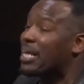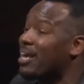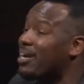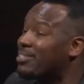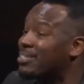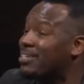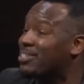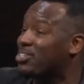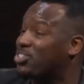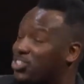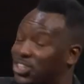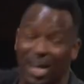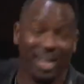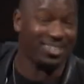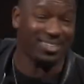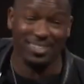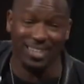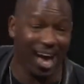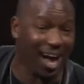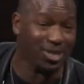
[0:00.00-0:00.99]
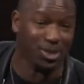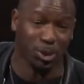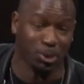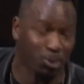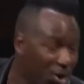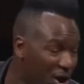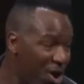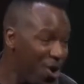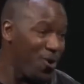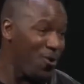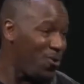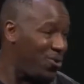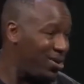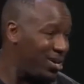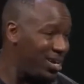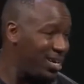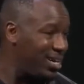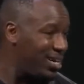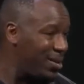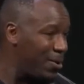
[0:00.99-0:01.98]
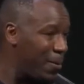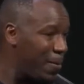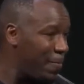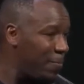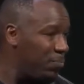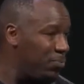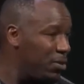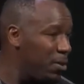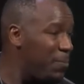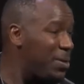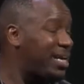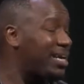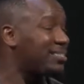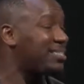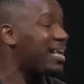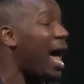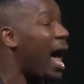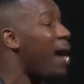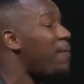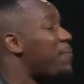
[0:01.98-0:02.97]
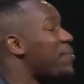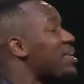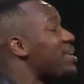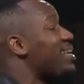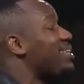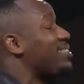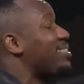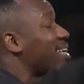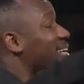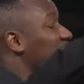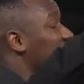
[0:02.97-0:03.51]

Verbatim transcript: because it's just not true. Because happiness